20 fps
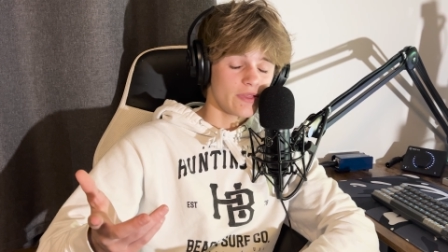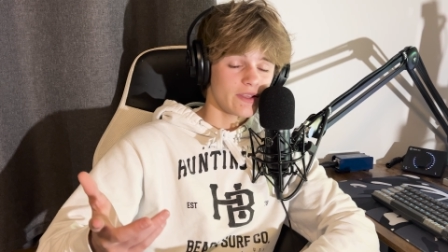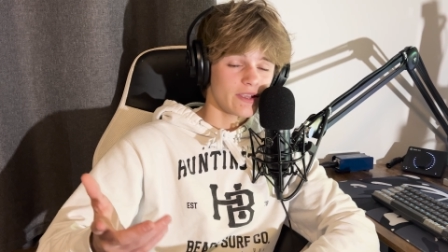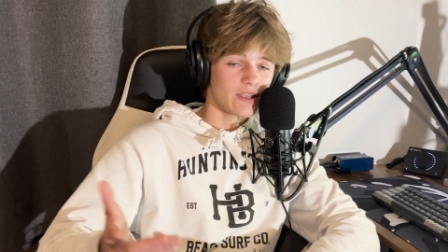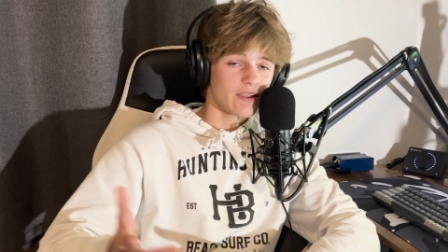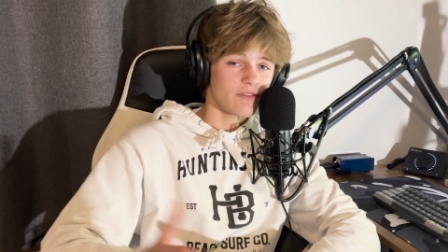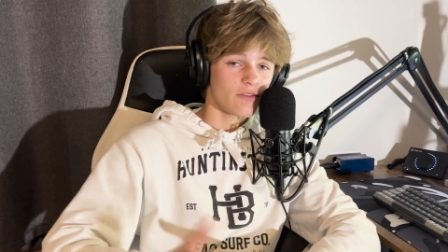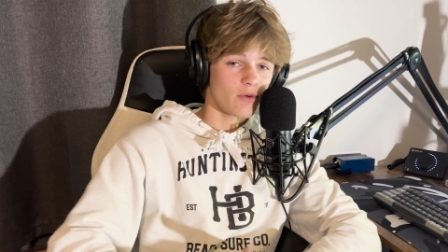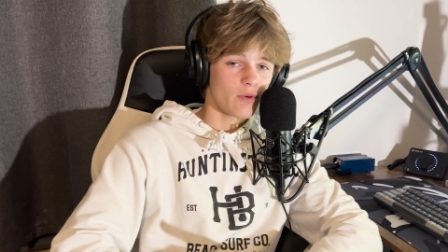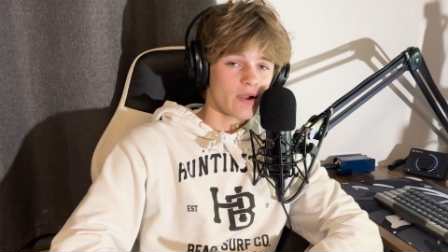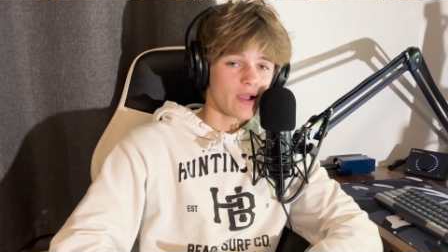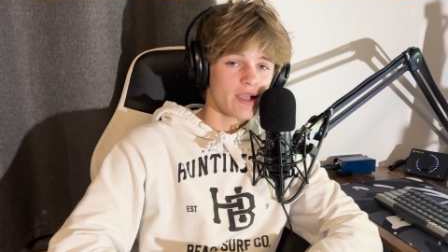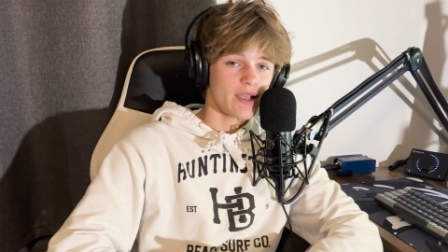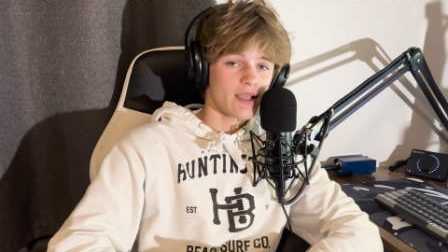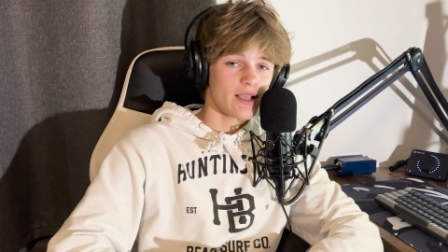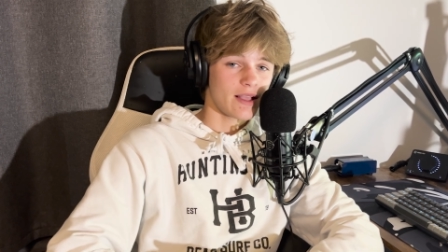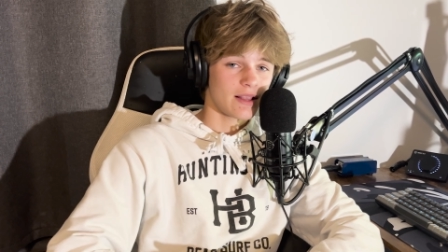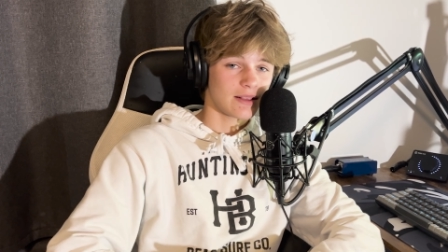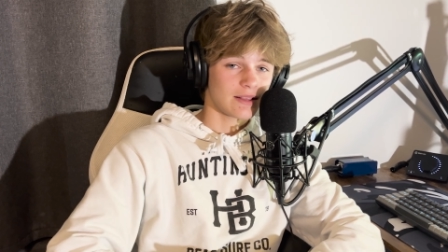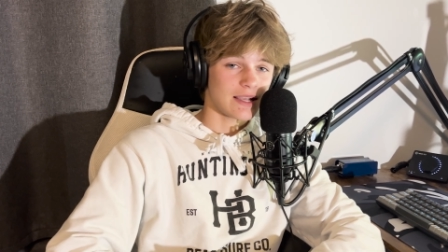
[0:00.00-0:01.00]
the
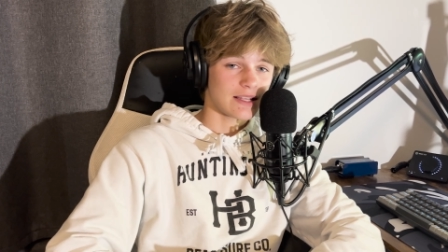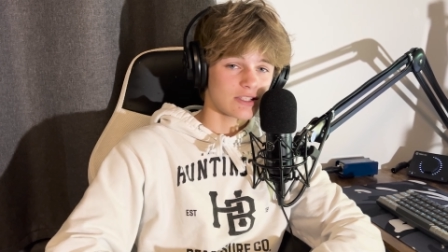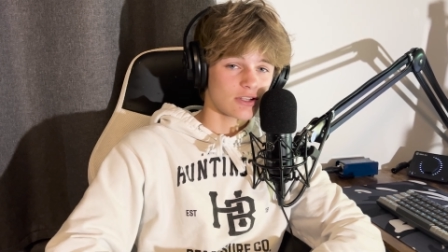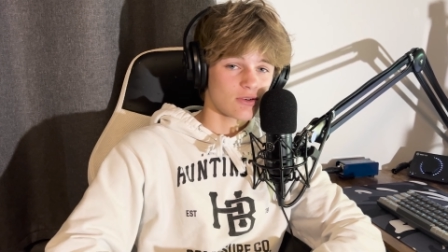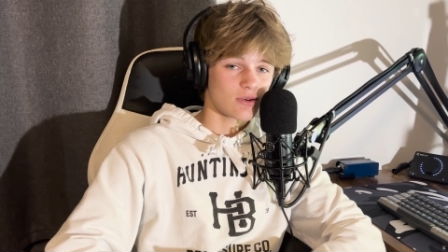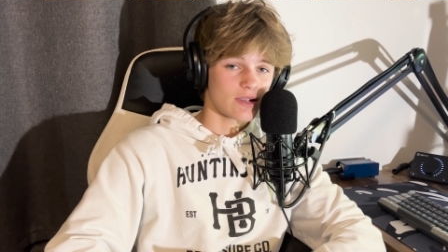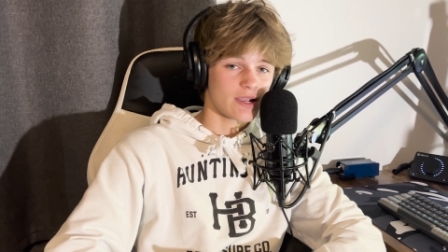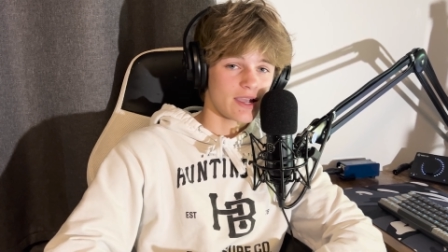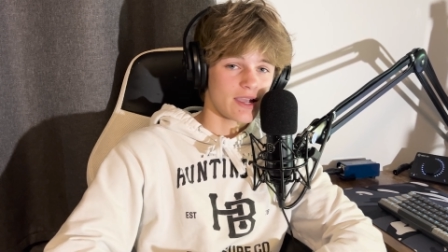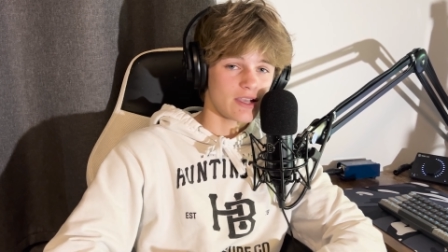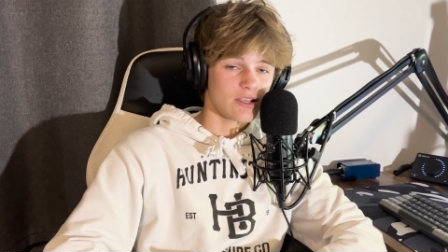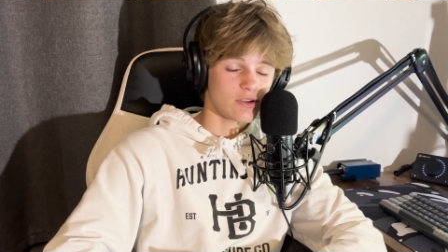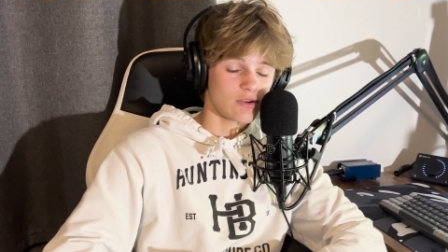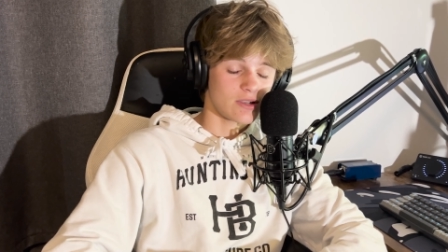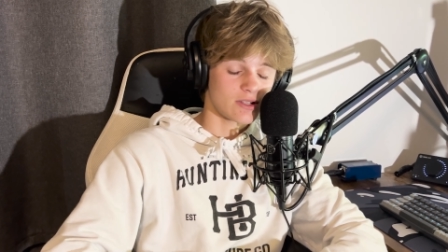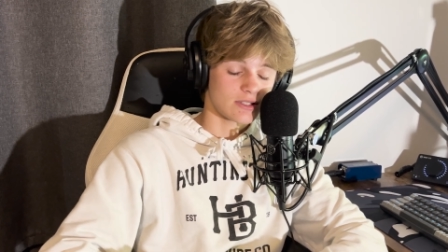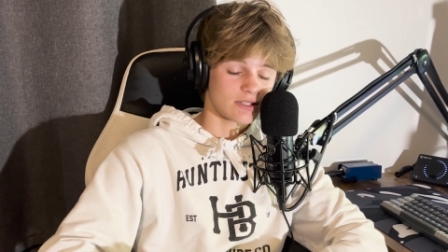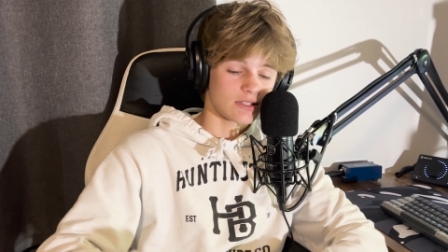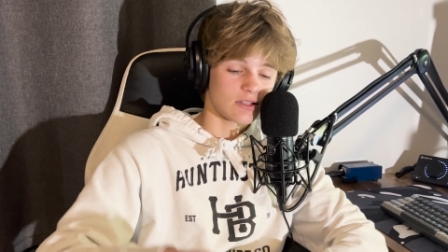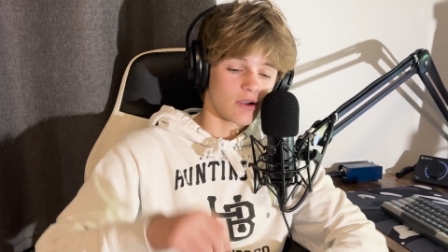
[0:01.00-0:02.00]
giveaway, that's okay. You
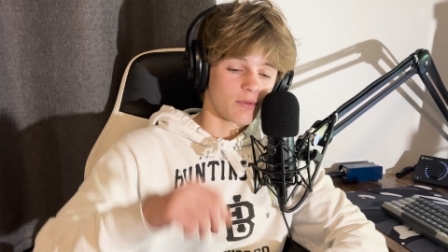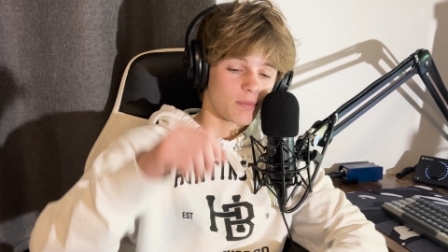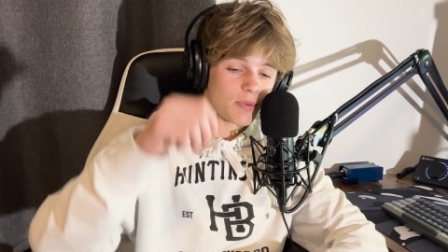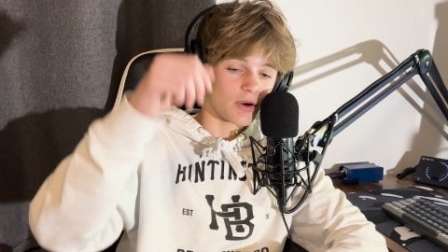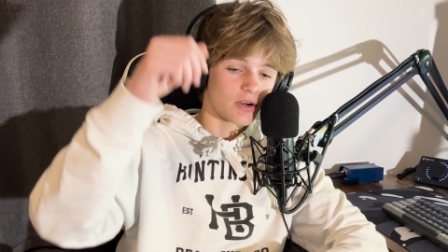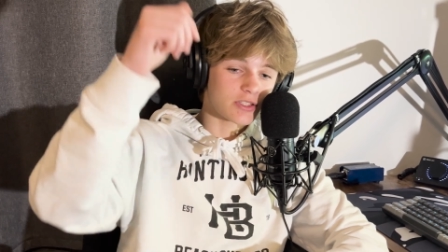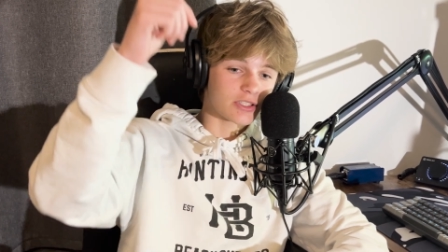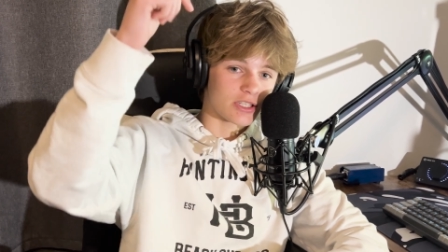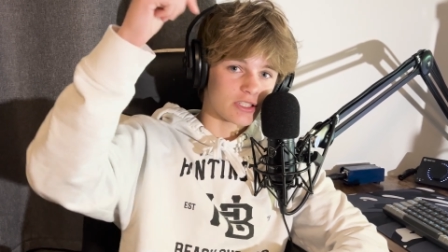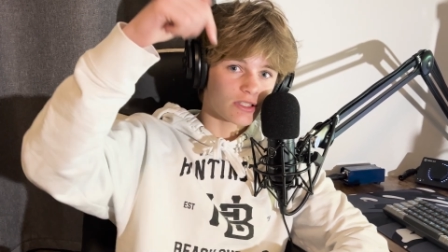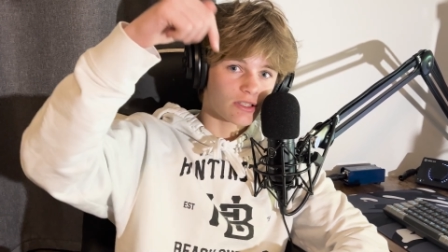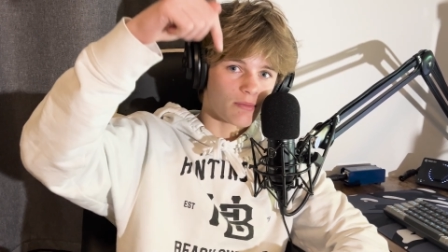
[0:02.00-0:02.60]
can still purchase